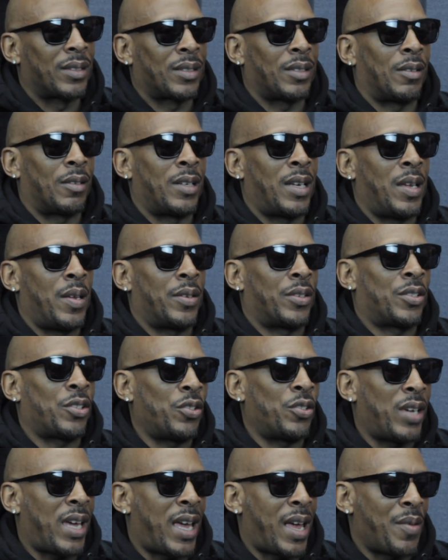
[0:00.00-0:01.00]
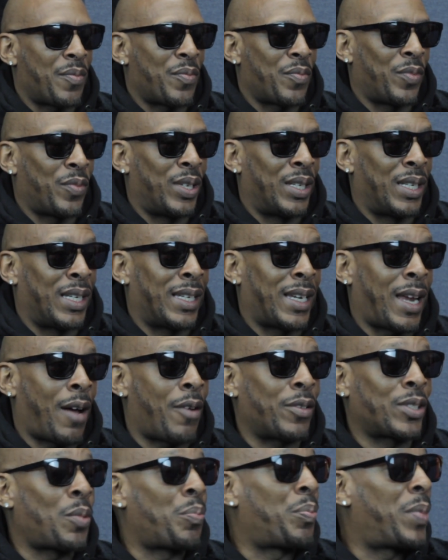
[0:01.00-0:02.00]
So then that
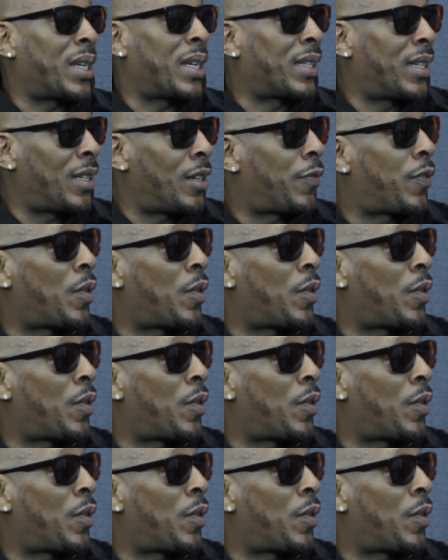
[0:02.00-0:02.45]
was a big deal